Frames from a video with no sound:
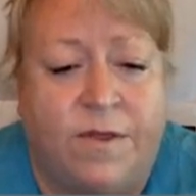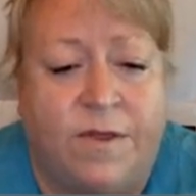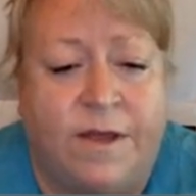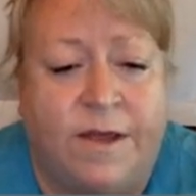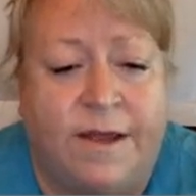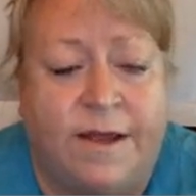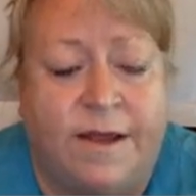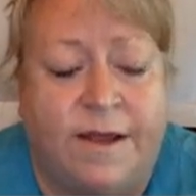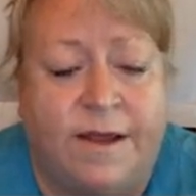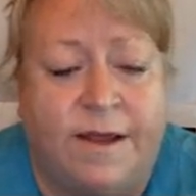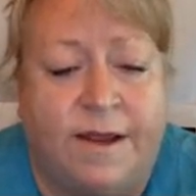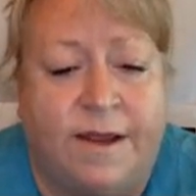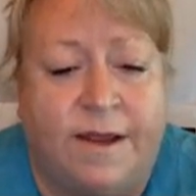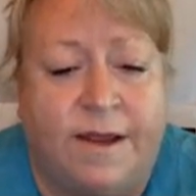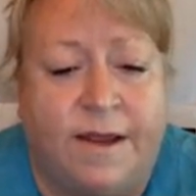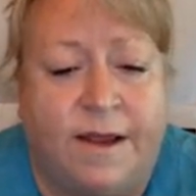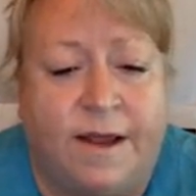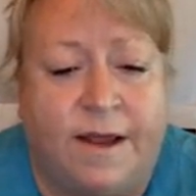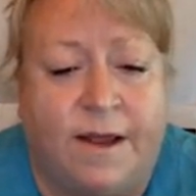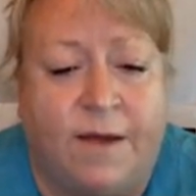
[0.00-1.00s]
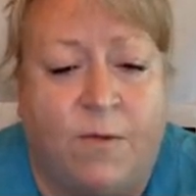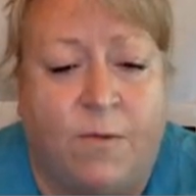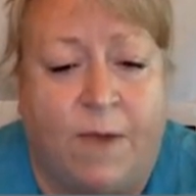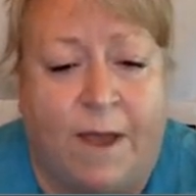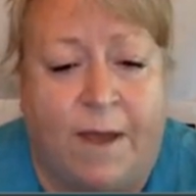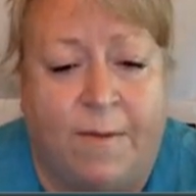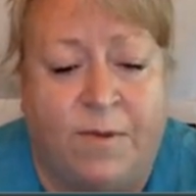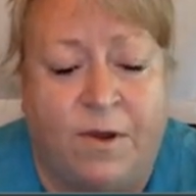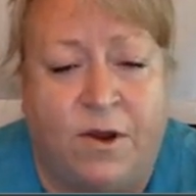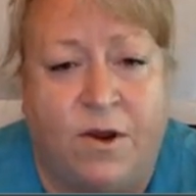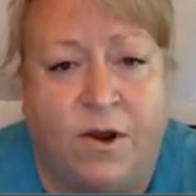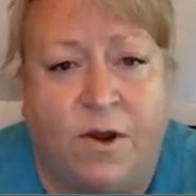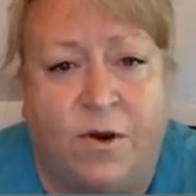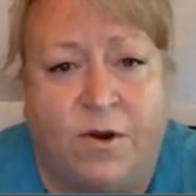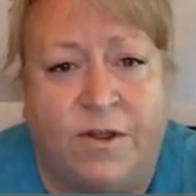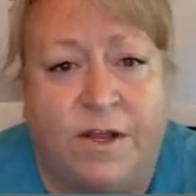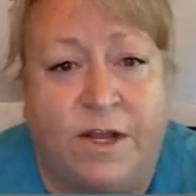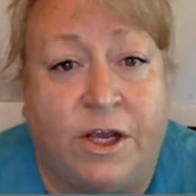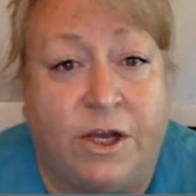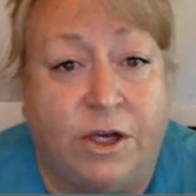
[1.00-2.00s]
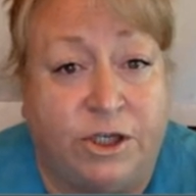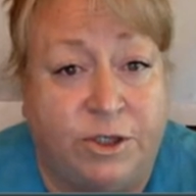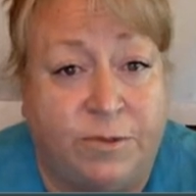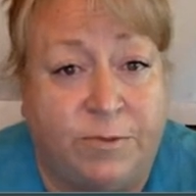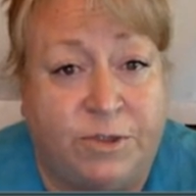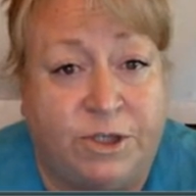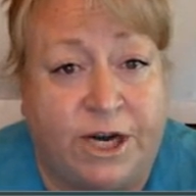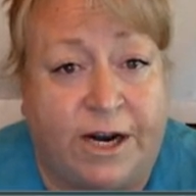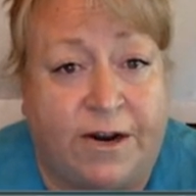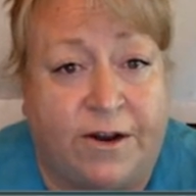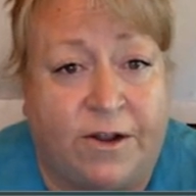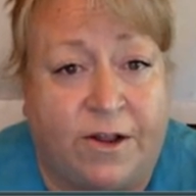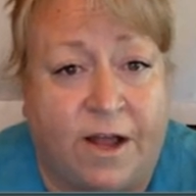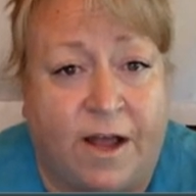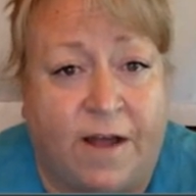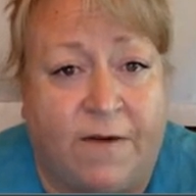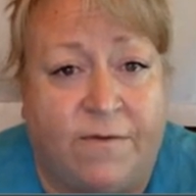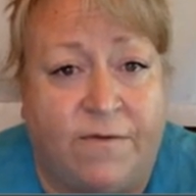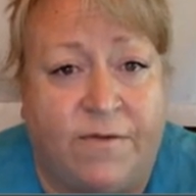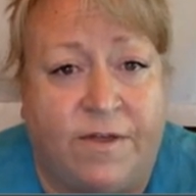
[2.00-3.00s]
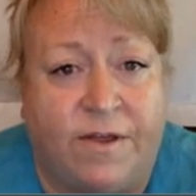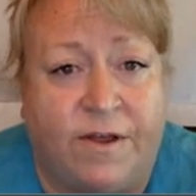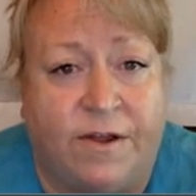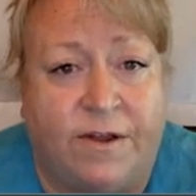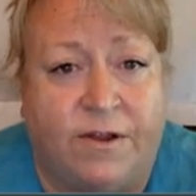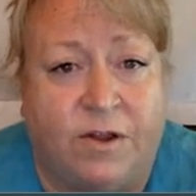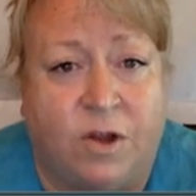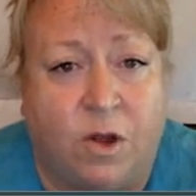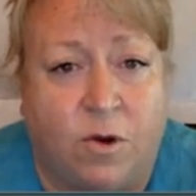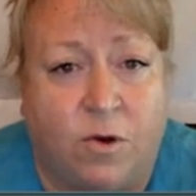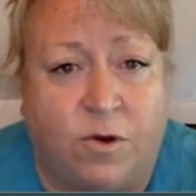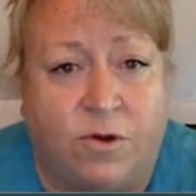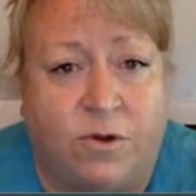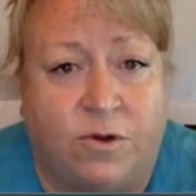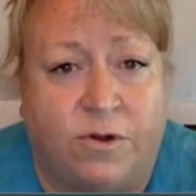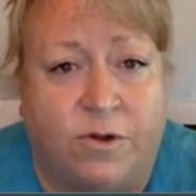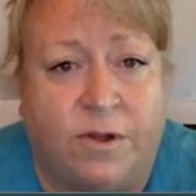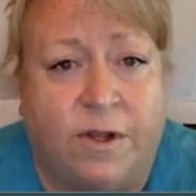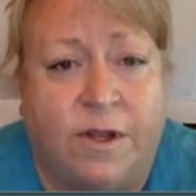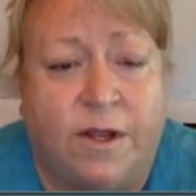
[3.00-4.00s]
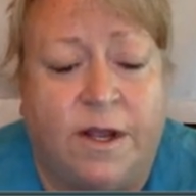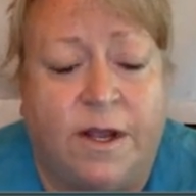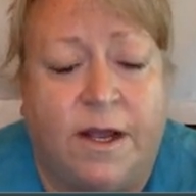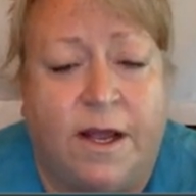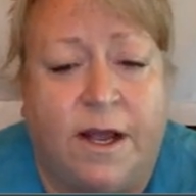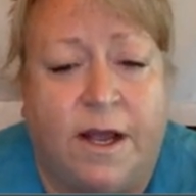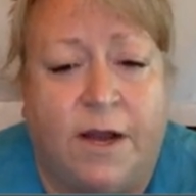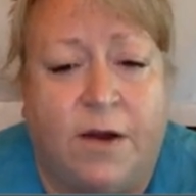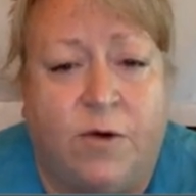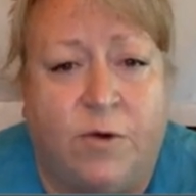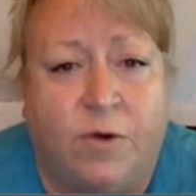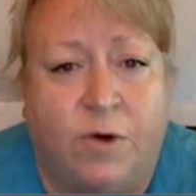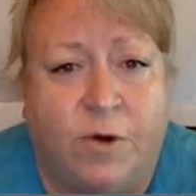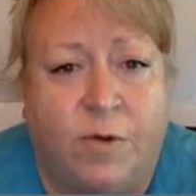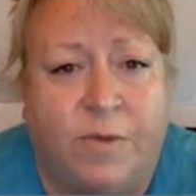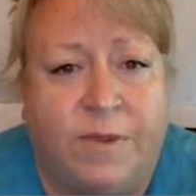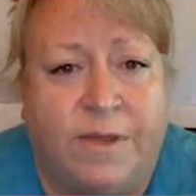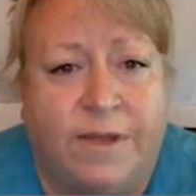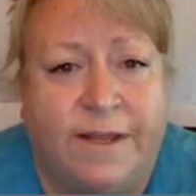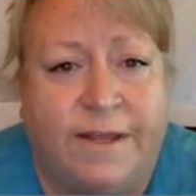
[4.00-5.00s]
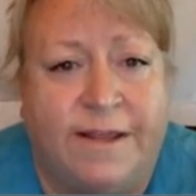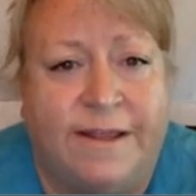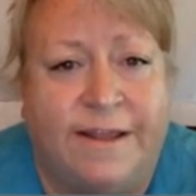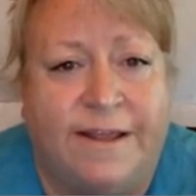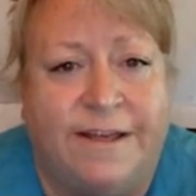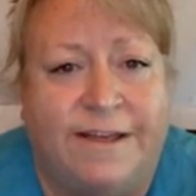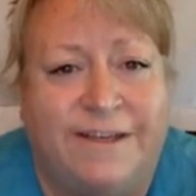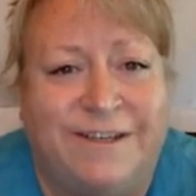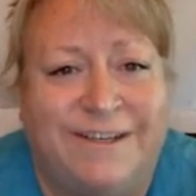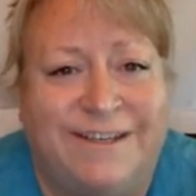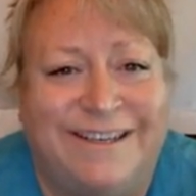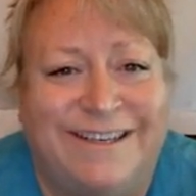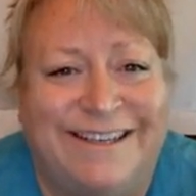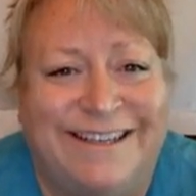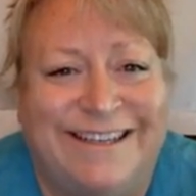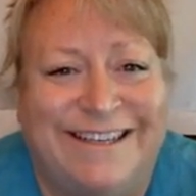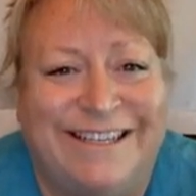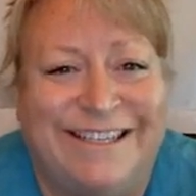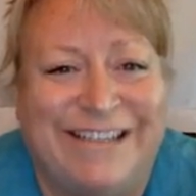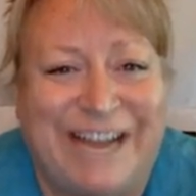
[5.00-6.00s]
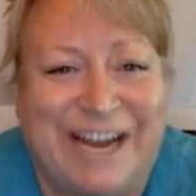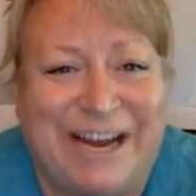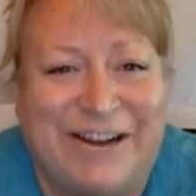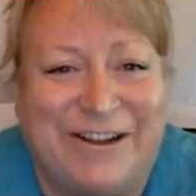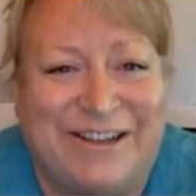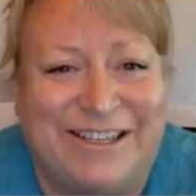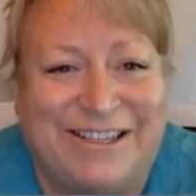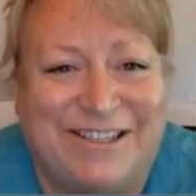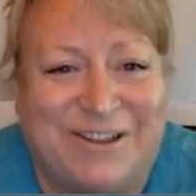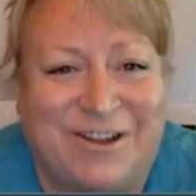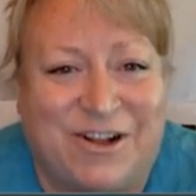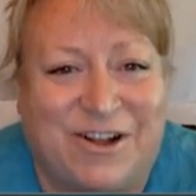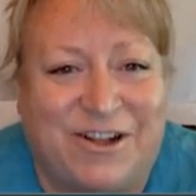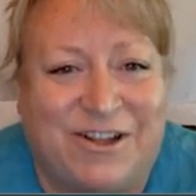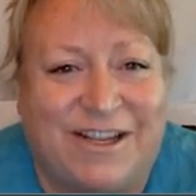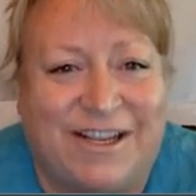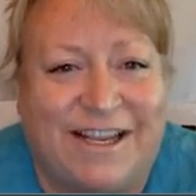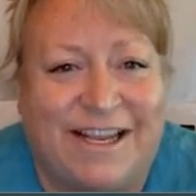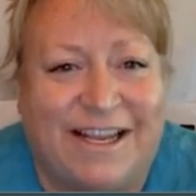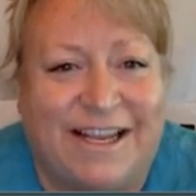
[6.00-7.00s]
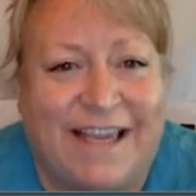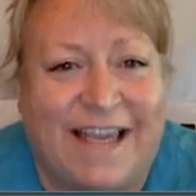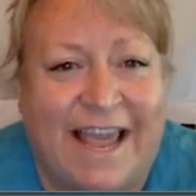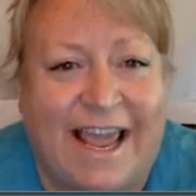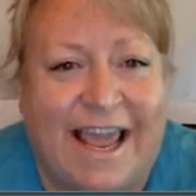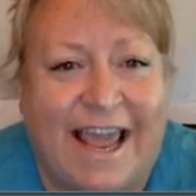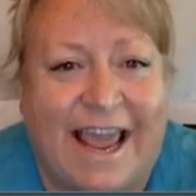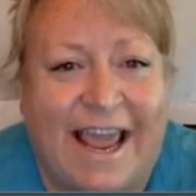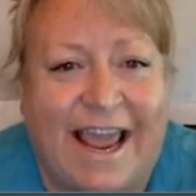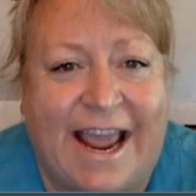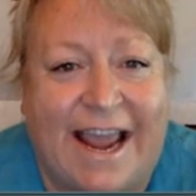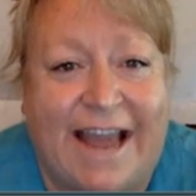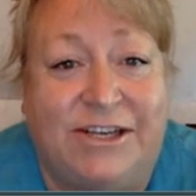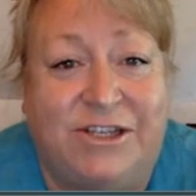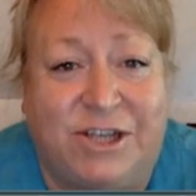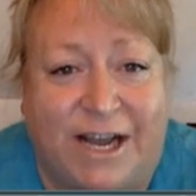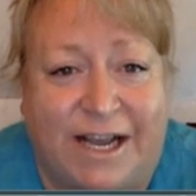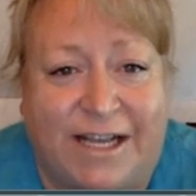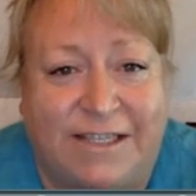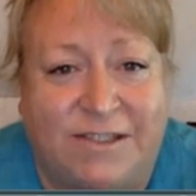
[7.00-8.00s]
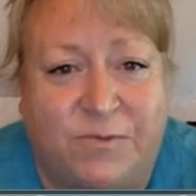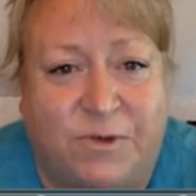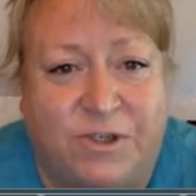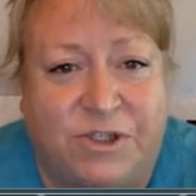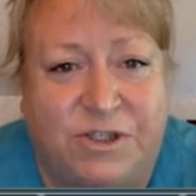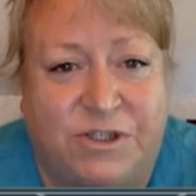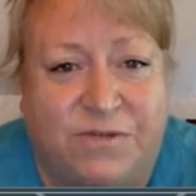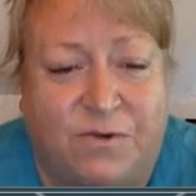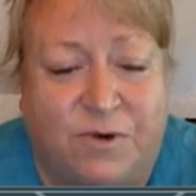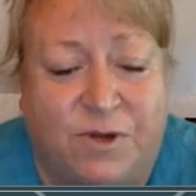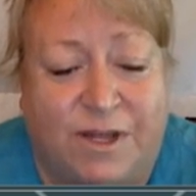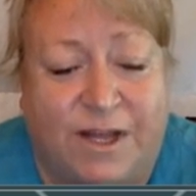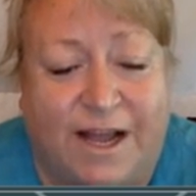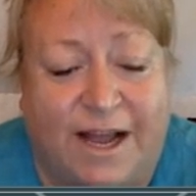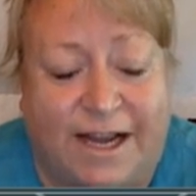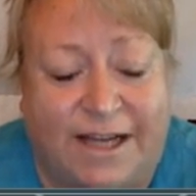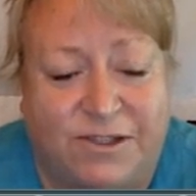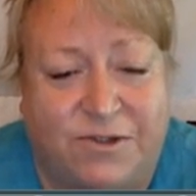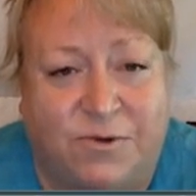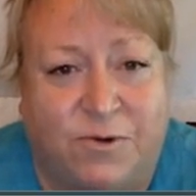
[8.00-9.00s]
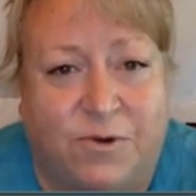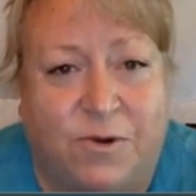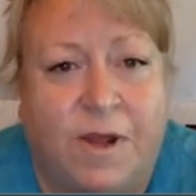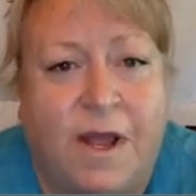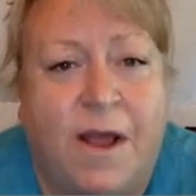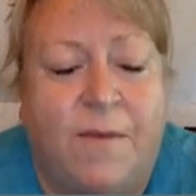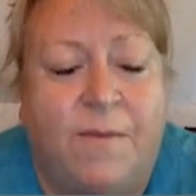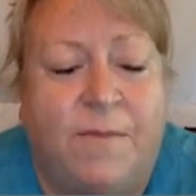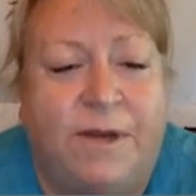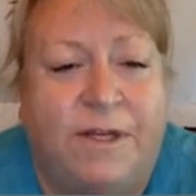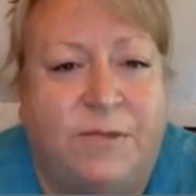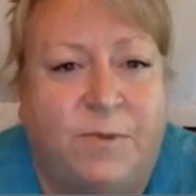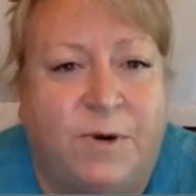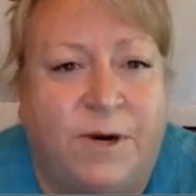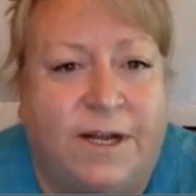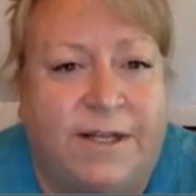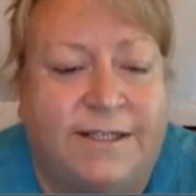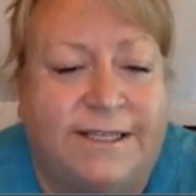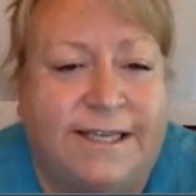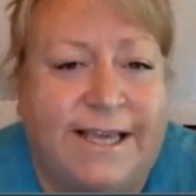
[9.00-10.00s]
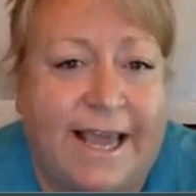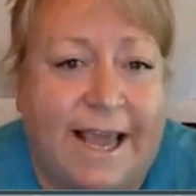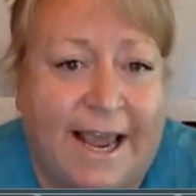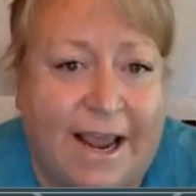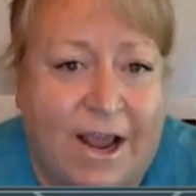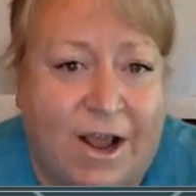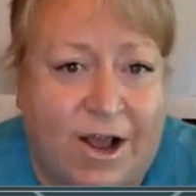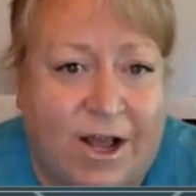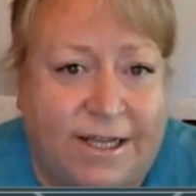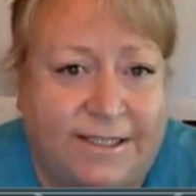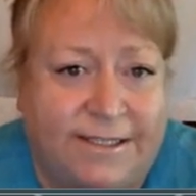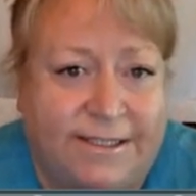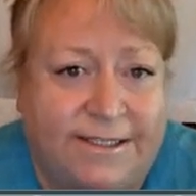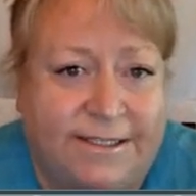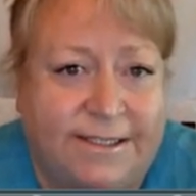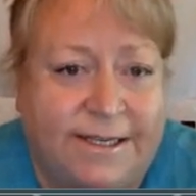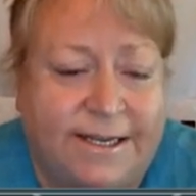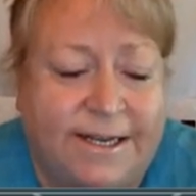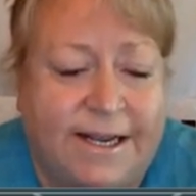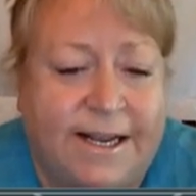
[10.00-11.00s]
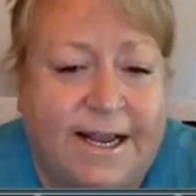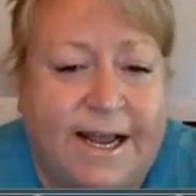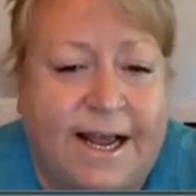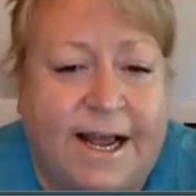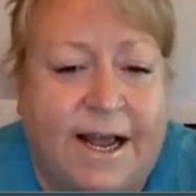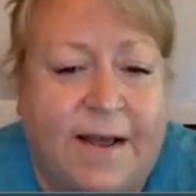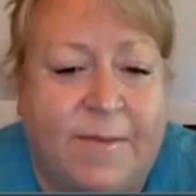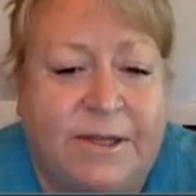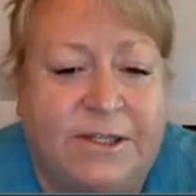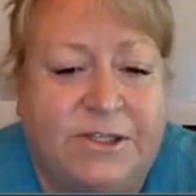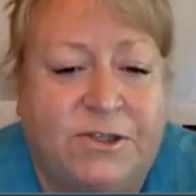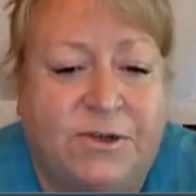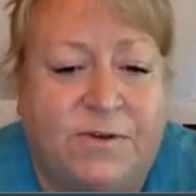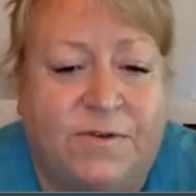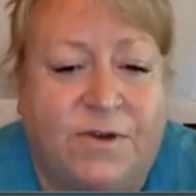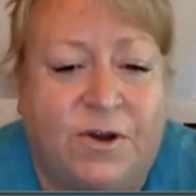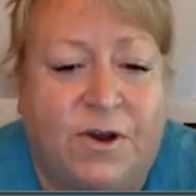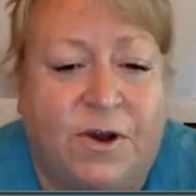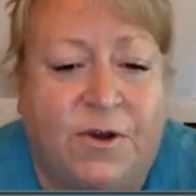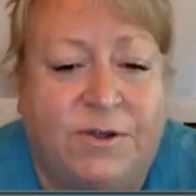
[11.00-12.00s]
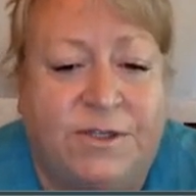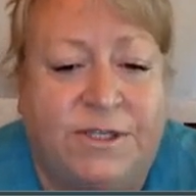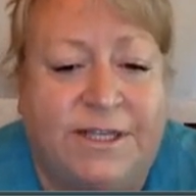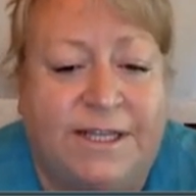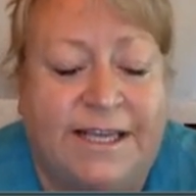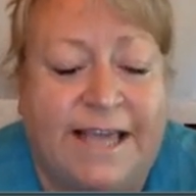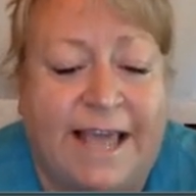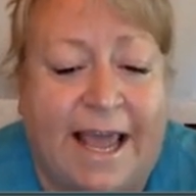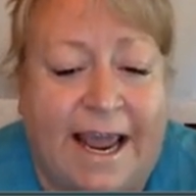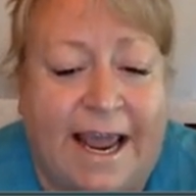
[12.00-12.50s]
the uh, web. You can go to the YouTube channel of the local group. The, the, the channel is called KAHS, which is for the high school, but it's pronounced chaos. Um, and so if you go to the